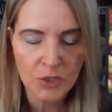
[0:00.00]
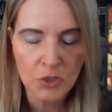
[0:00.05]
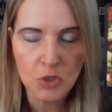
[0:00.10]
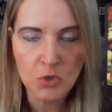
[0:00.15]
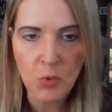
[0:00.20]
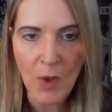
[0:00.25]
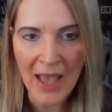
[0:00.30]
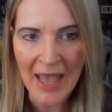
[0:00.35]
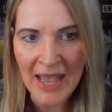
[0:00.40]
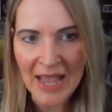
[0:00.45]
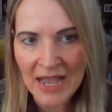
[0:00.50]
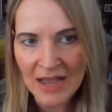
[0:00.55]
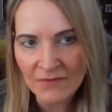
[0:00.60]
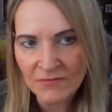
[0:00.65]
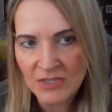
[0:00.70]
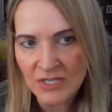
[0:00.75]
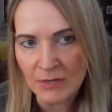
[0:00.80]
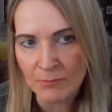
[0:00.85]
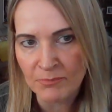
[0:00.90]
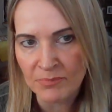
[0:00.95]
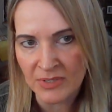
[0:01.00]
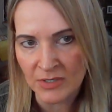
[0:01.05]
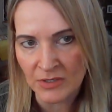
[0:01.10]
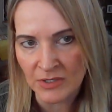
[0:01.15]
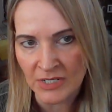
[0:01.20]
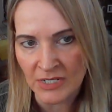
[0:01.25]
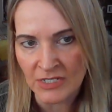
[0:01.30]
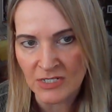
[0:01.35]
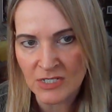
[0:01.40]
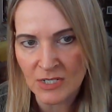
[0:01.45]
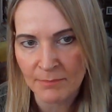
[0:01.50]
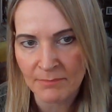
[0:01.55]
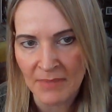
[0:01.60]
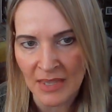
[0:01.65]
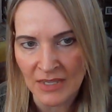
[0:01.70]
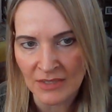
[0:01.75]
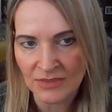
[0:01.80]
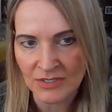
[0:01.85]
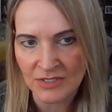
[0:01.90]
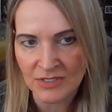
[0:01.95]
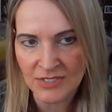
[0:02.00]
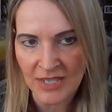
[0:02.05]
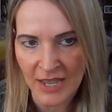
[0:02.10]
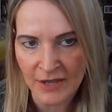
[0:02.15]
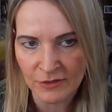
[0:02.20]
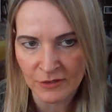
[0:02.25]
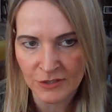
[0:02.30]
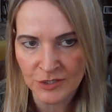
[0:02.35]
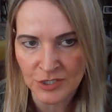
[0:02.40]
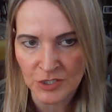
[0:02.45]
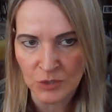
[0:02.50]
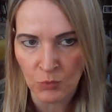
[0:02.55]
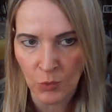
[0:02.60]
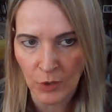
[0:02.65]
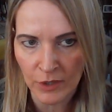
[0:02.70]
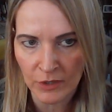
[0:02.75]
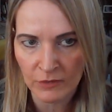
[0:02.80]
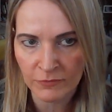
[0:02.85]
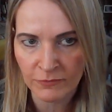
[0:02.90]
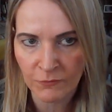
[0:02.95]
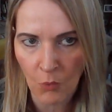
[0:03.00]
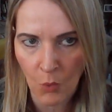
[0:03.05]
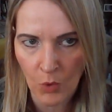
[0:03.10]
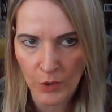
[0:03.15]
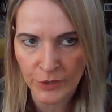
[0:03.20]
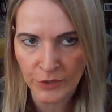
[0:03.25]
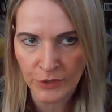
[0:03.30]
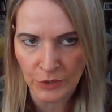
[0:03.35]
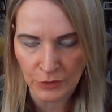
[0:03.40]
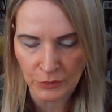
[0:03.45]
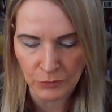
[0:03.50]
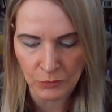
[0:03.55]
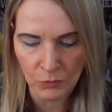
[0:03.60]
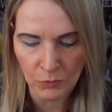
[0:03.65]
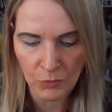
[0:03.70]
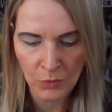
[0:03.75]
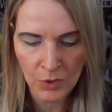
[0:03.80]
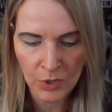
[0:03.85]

You have the ability to make this energy work for you.